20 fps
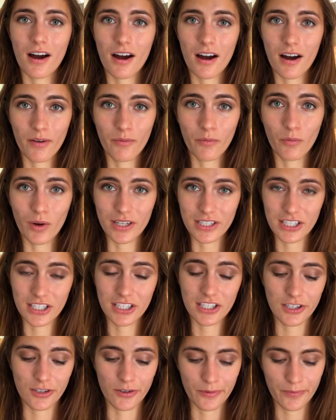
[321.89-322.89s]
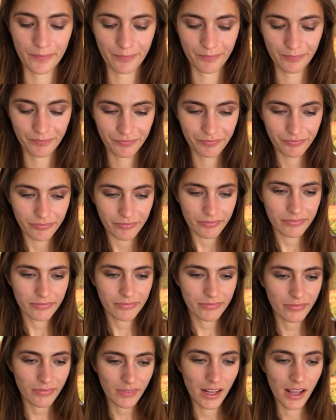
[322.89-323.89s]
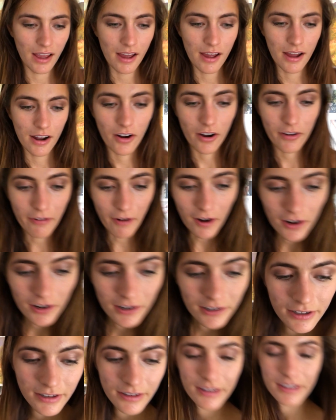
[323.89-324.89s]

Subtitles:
on what to do. Now, I've heard